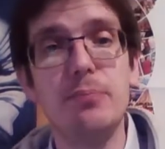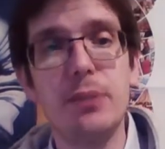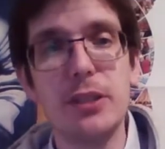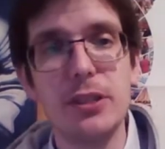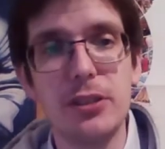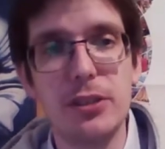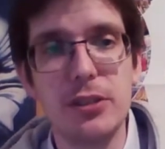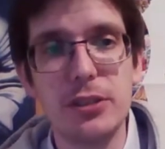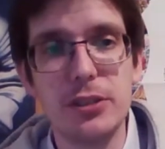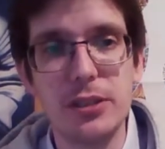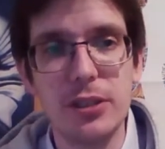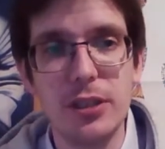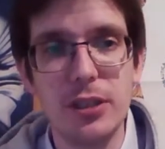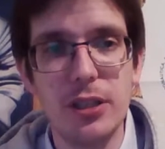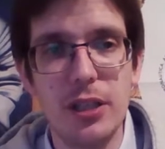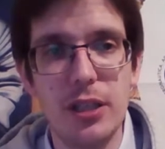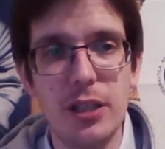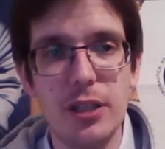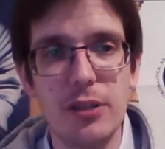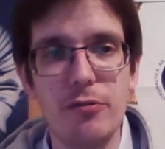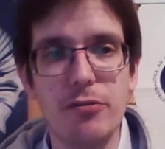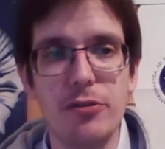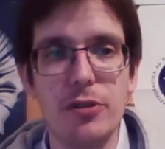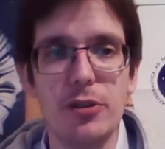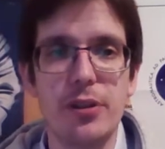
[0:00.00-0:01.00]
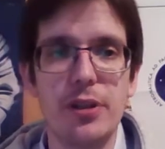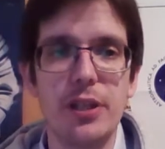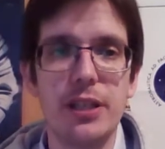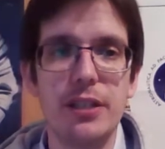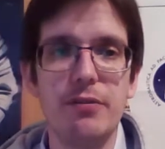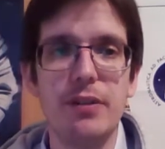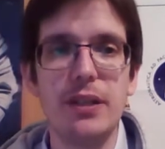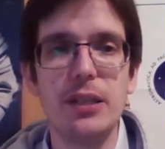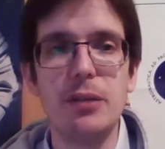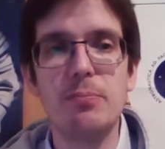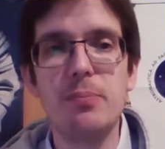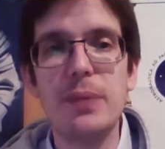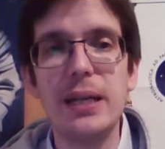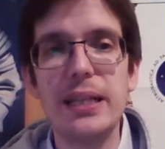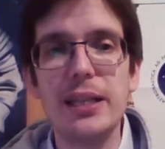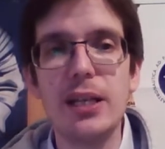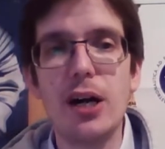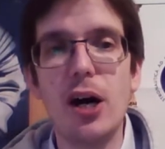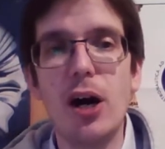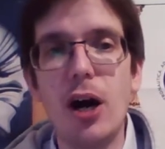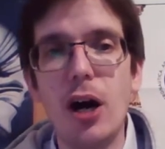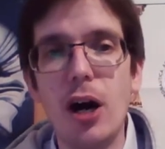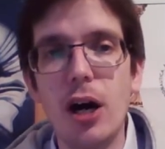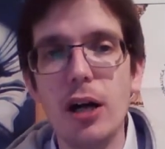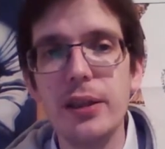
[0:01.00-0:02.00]
but also on further development
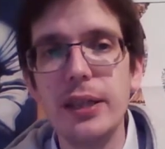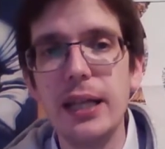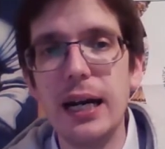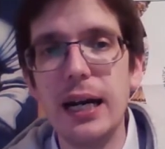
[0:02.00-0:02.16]
on